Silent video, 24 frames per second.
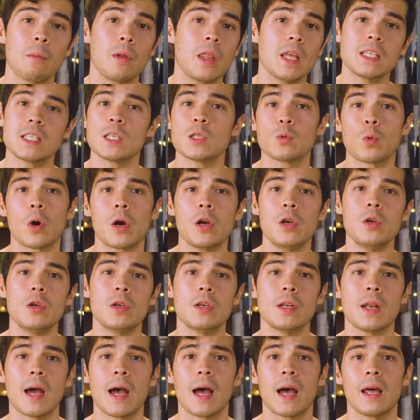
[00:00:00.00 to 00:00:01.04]
But this is where you
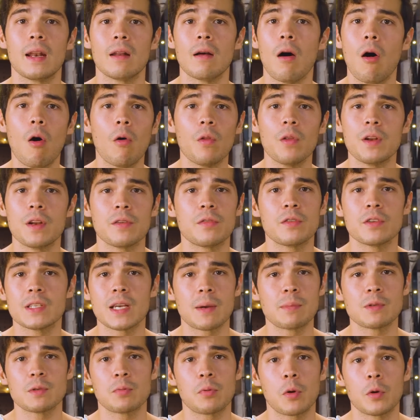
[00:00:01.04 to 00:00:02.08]
can add all the different
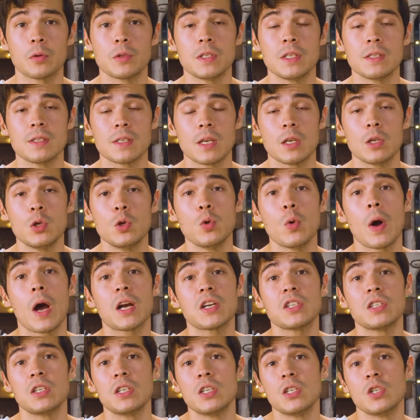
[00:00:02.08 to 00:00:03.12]
types of proteins that you
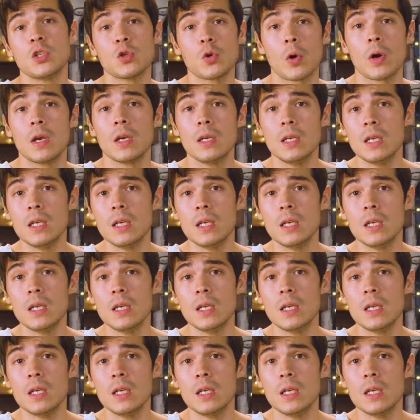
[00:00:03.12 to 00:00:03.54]
actually enjoy